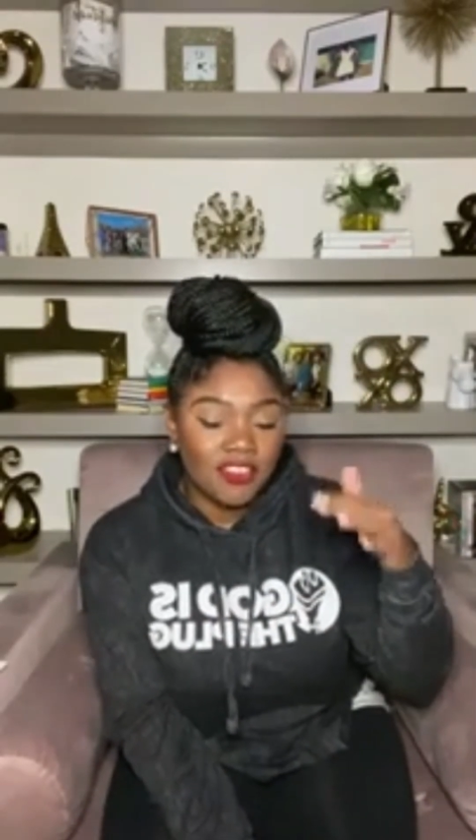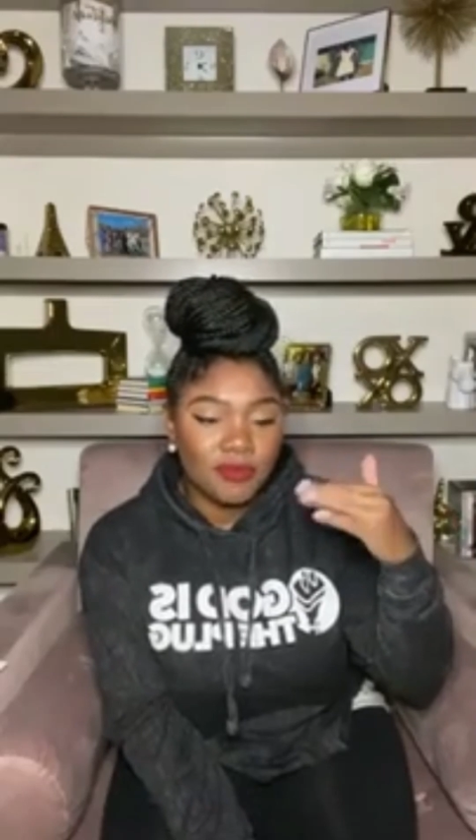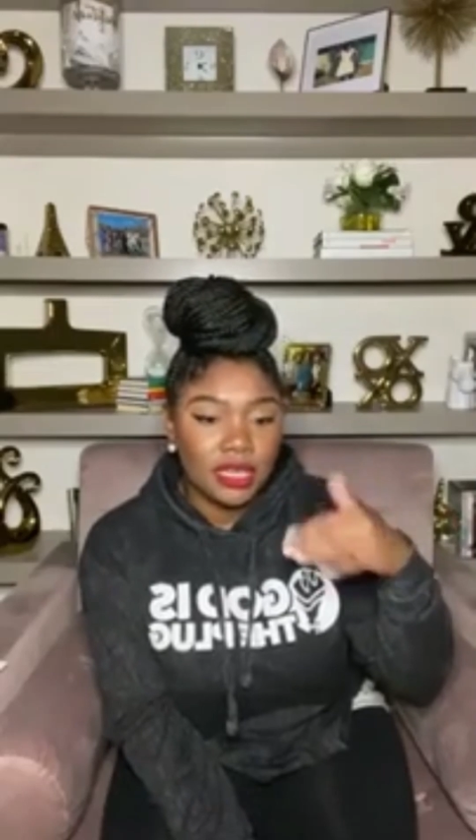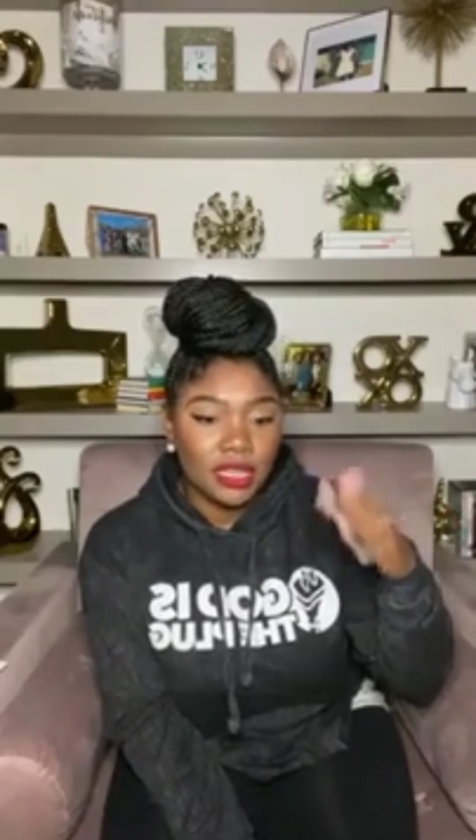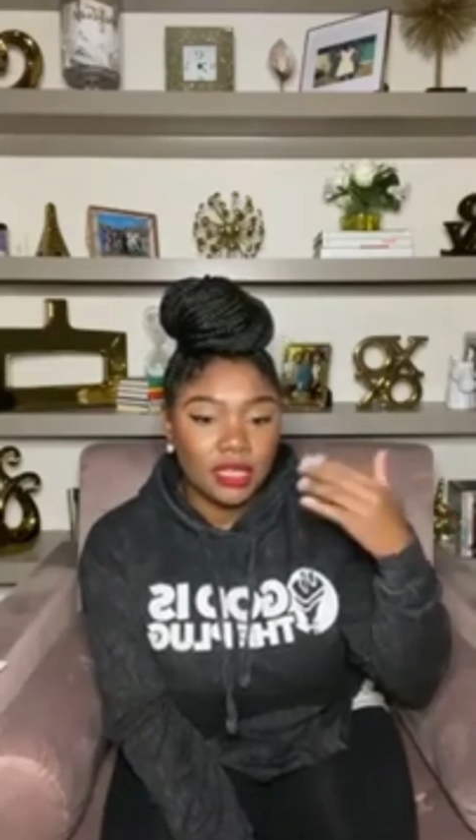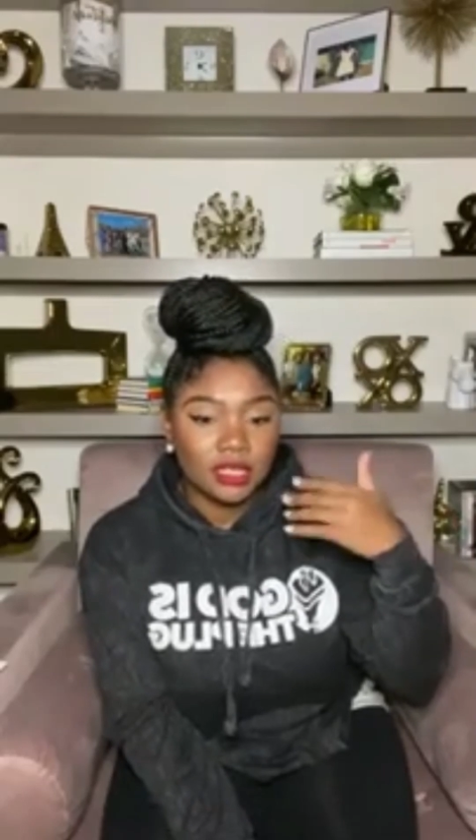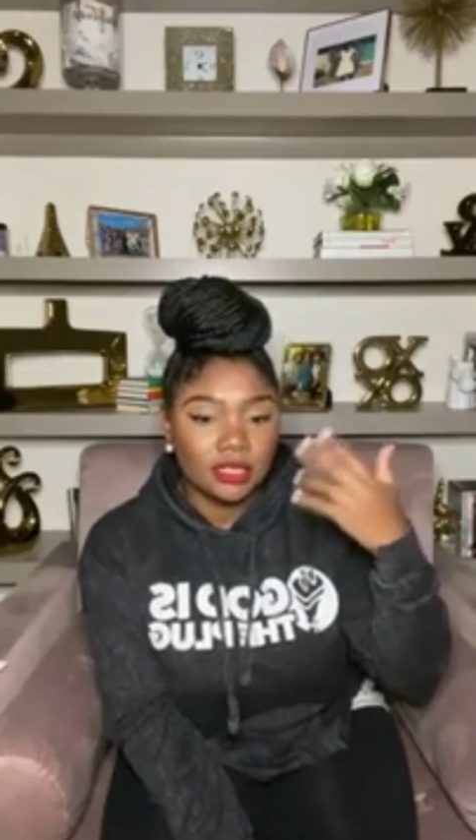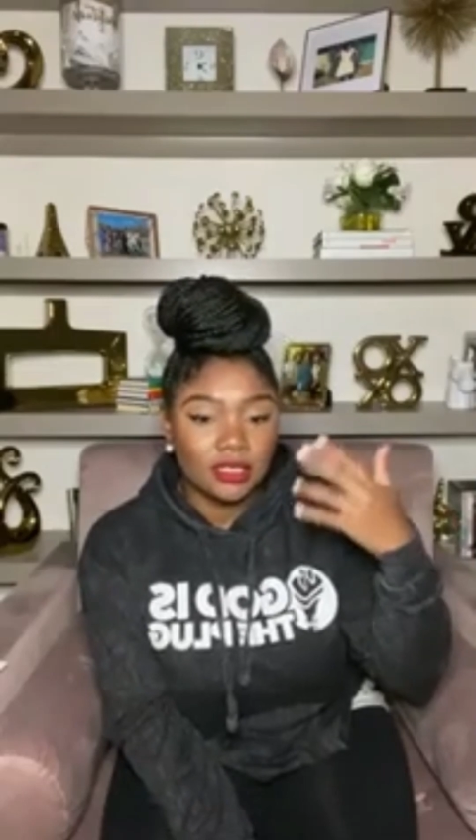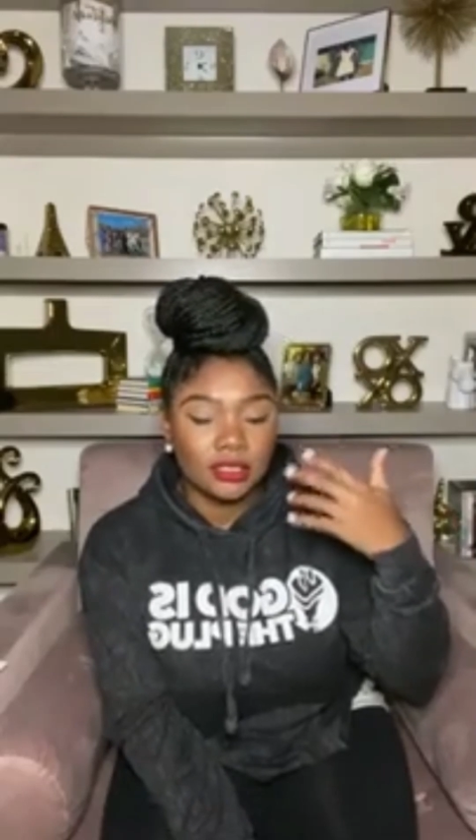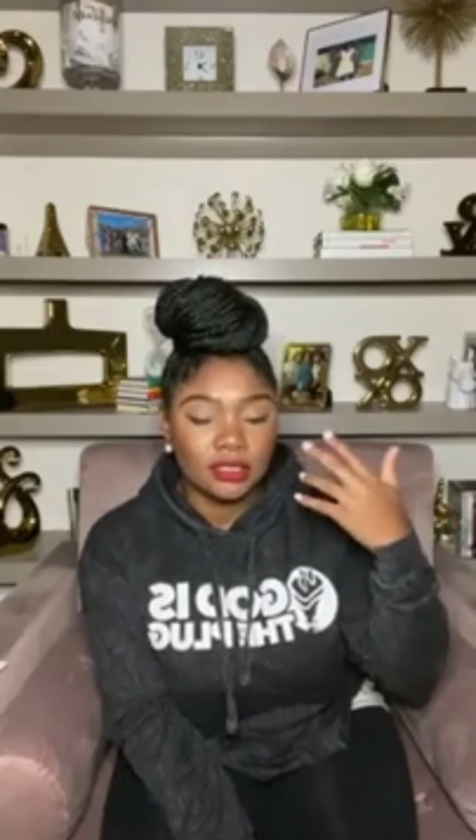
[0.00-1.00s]
gave me
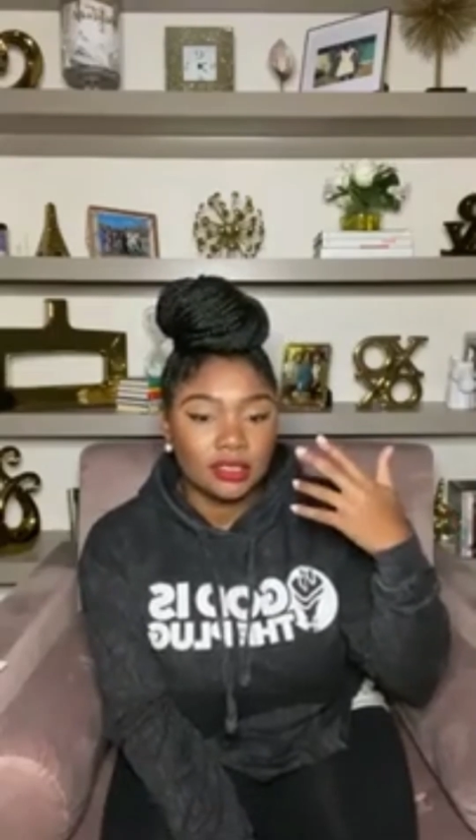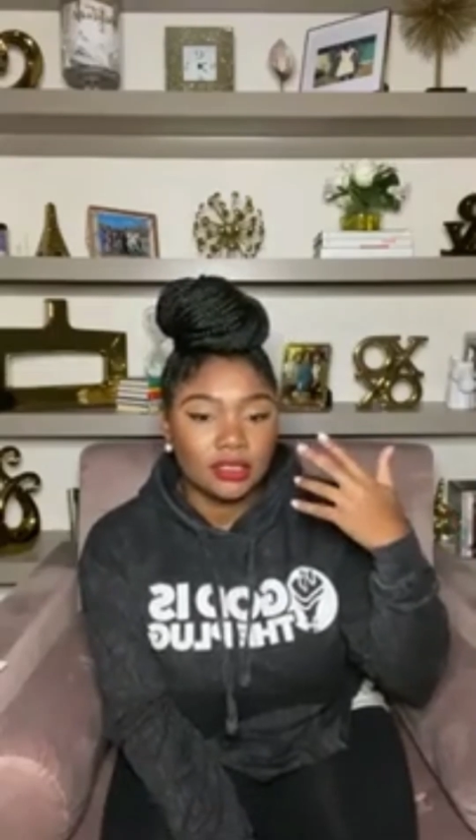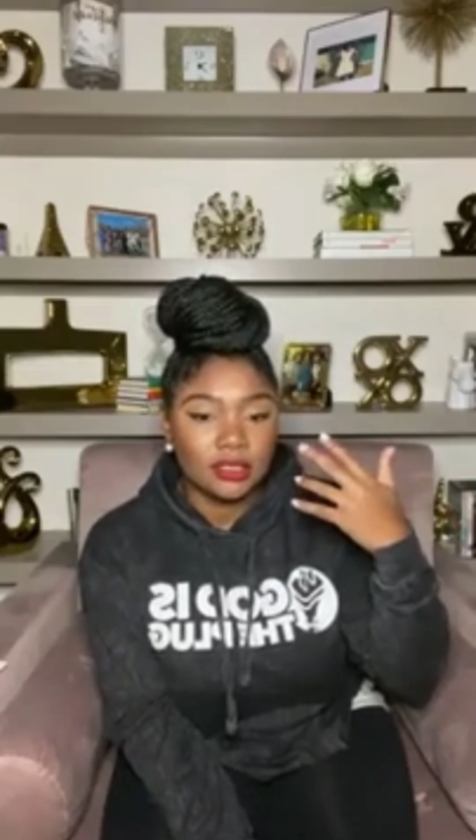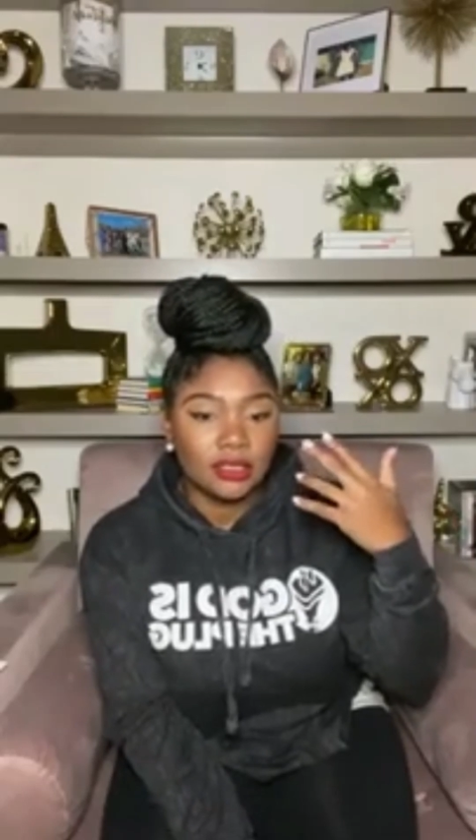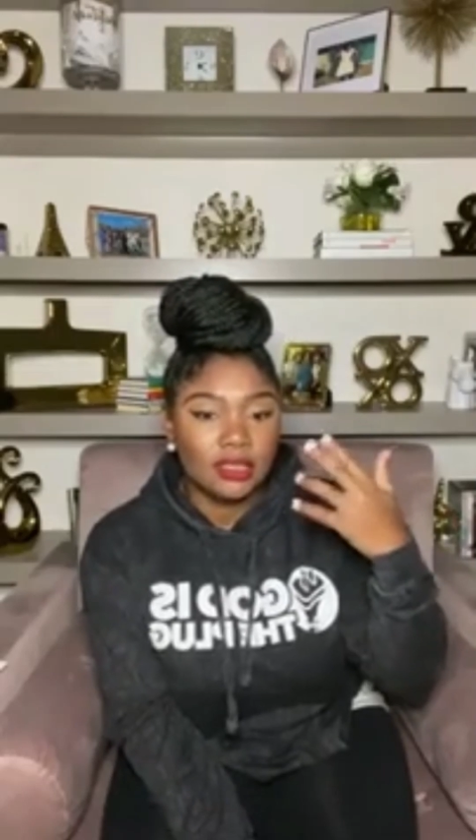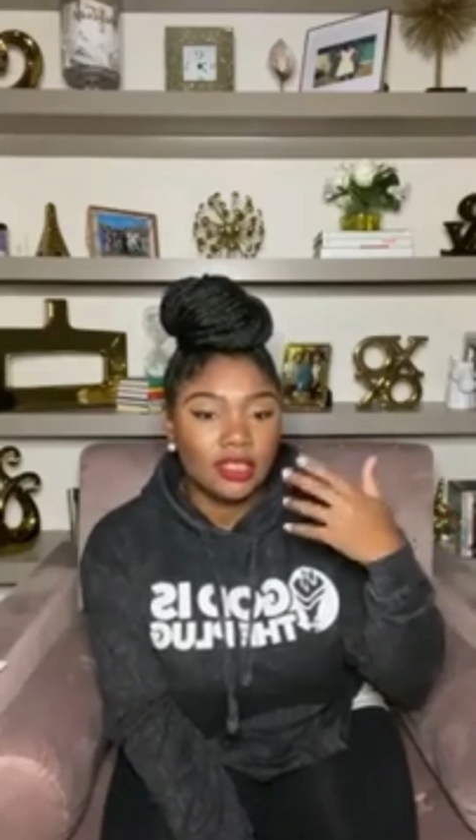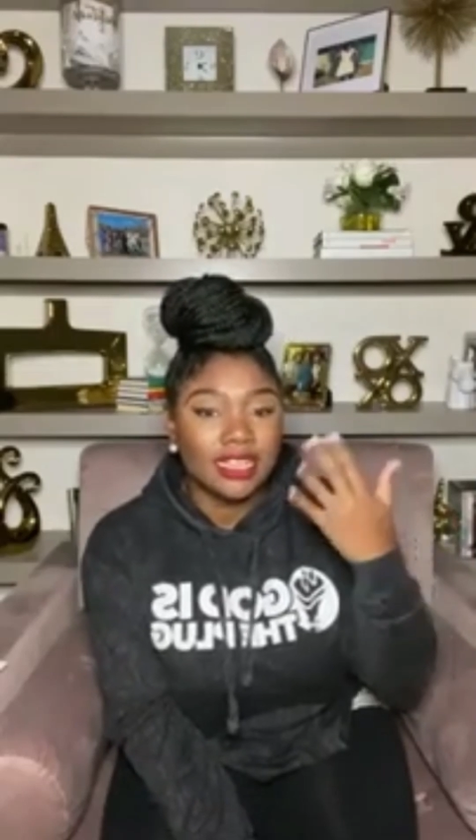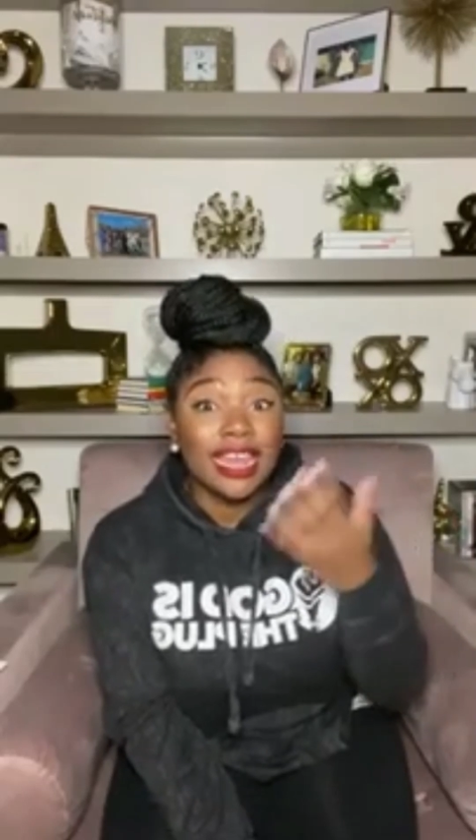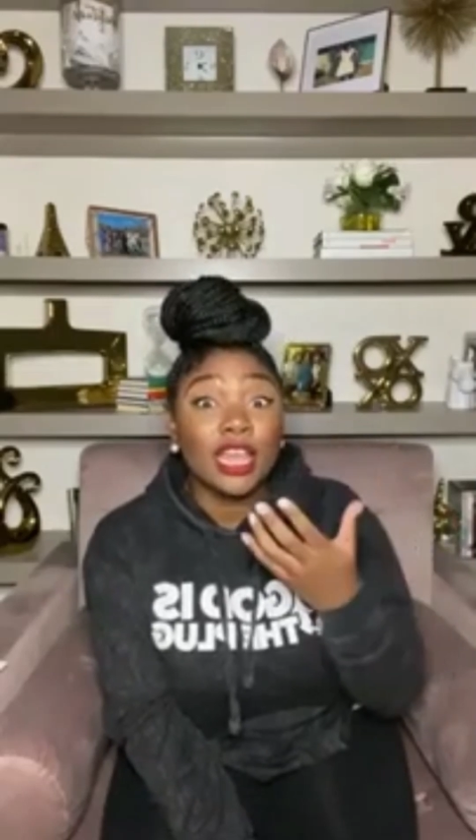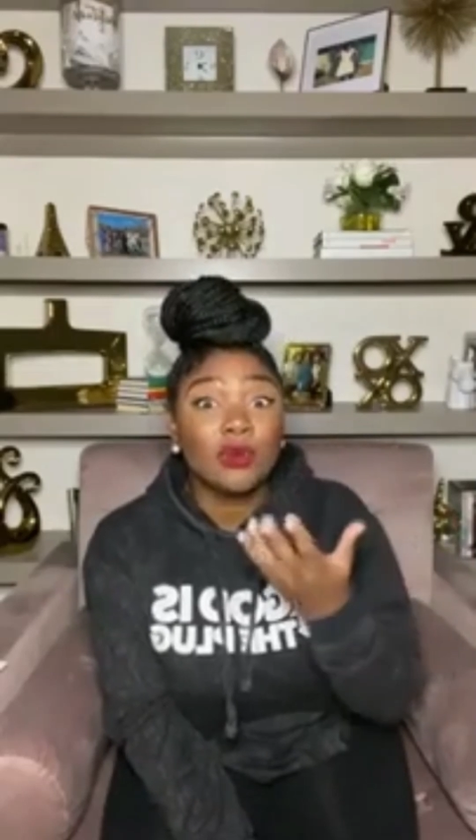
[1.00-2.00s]

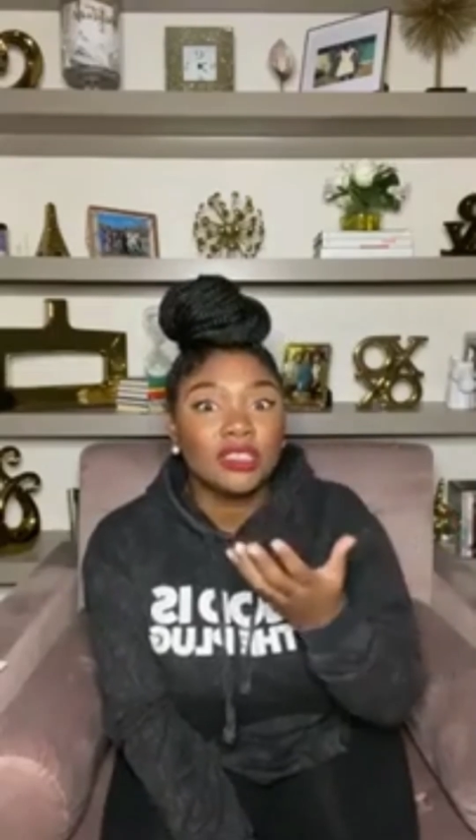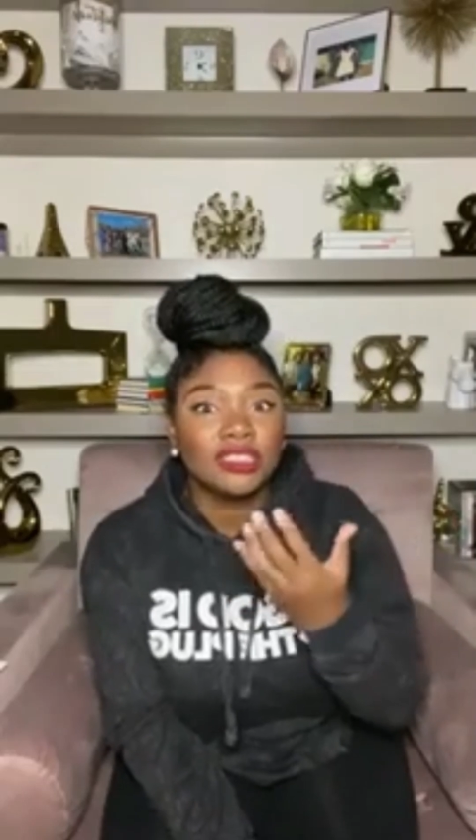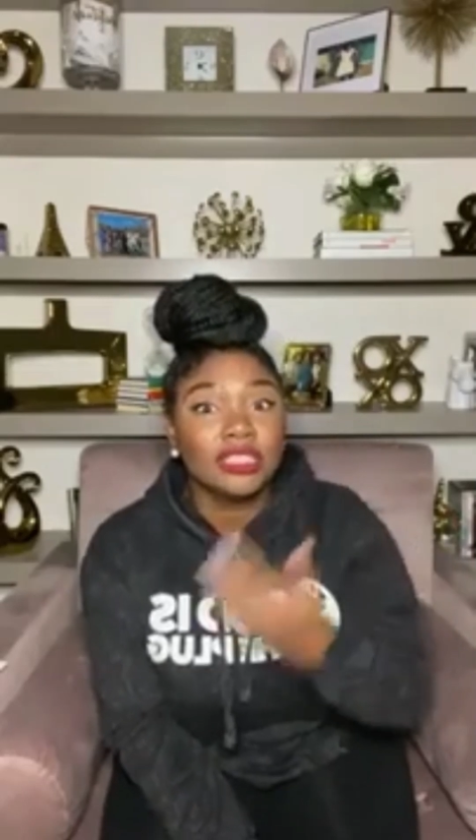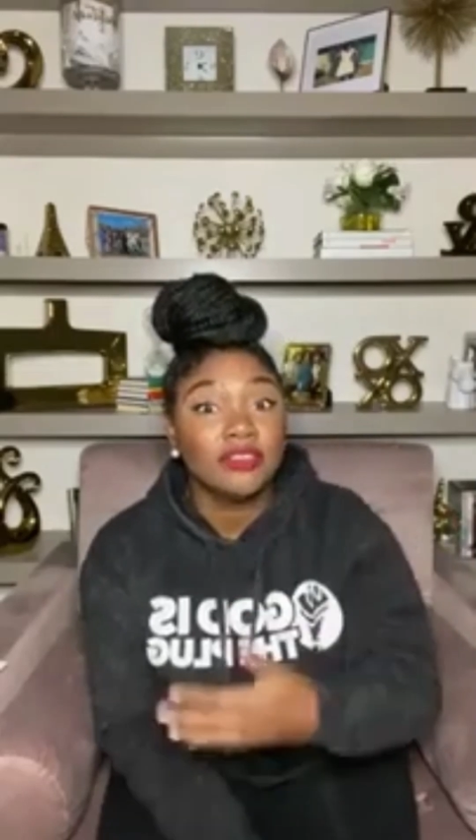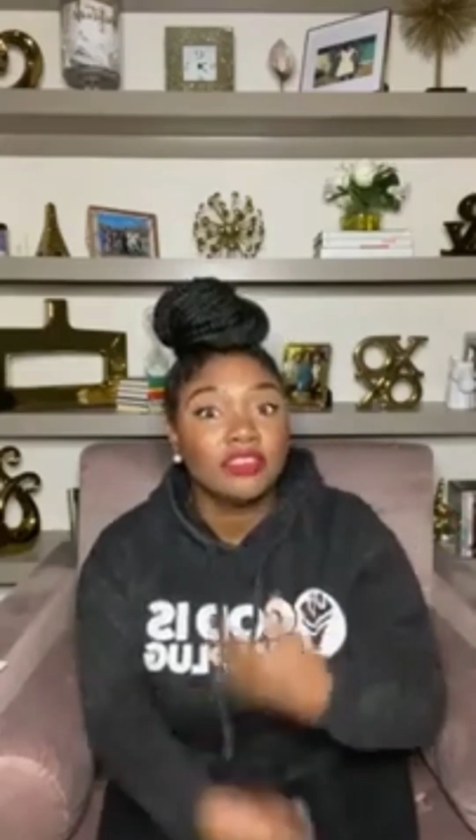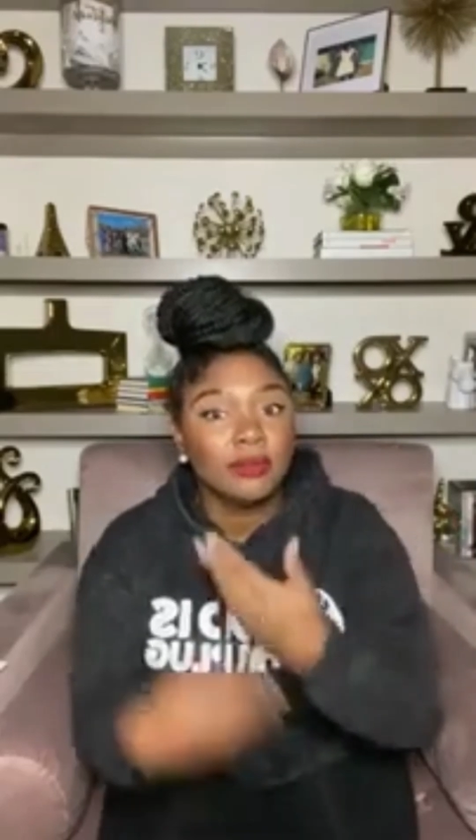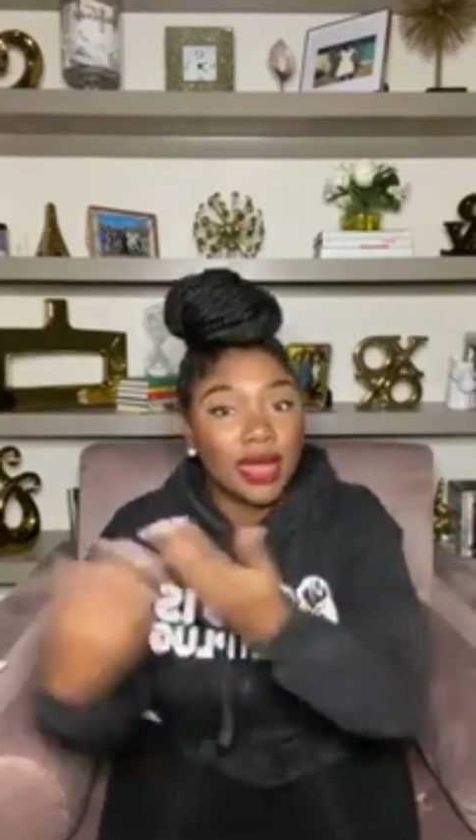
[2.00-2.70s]
the language to give